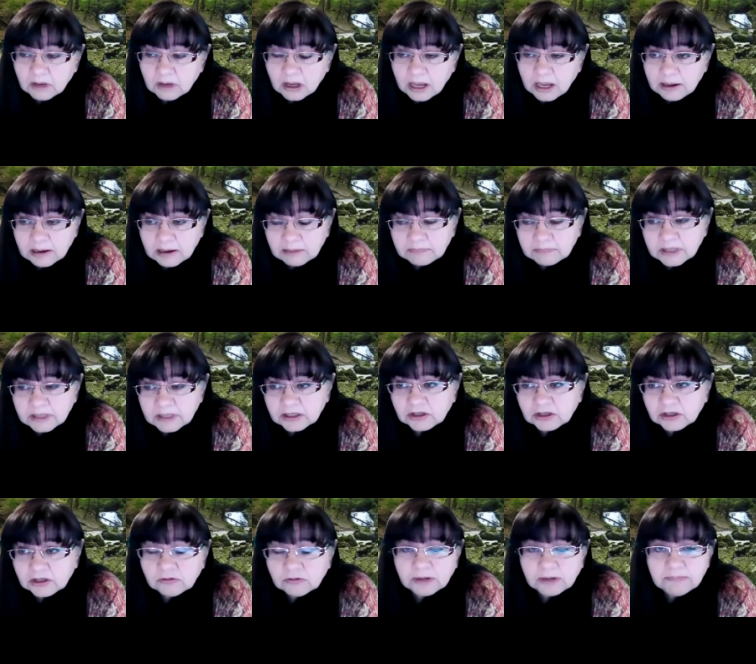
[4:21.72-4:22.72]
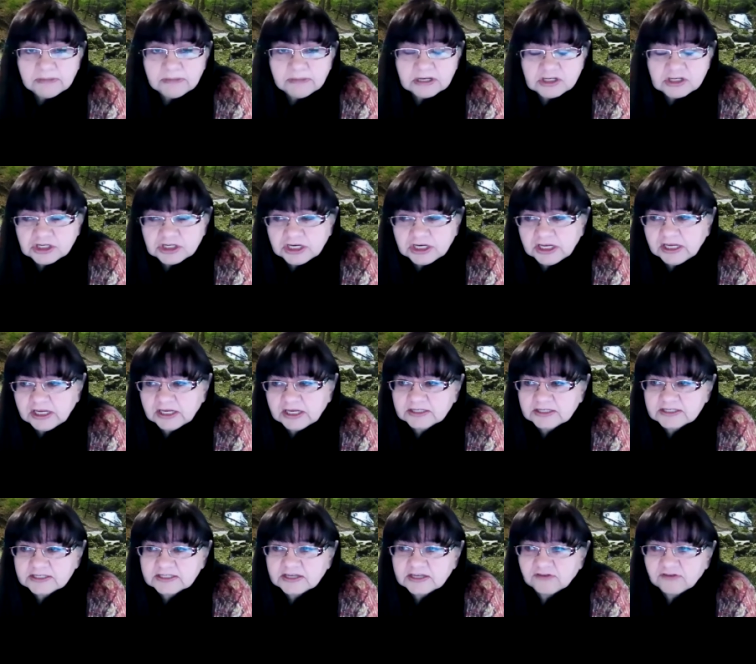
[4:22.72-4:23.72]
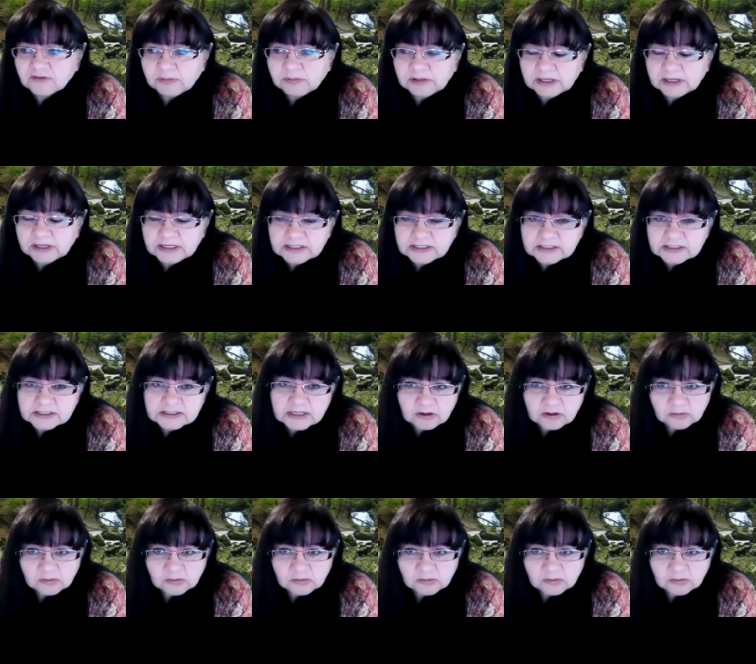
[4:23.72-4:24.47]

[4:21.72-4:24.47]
I'm not you. I'm mentioning it in several places.